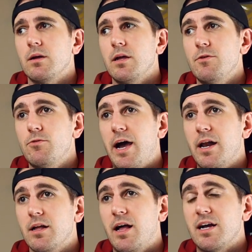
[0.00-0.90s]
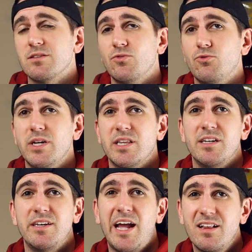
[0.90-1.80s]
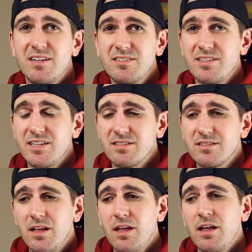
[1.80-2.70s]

if you've had a class in real analysis,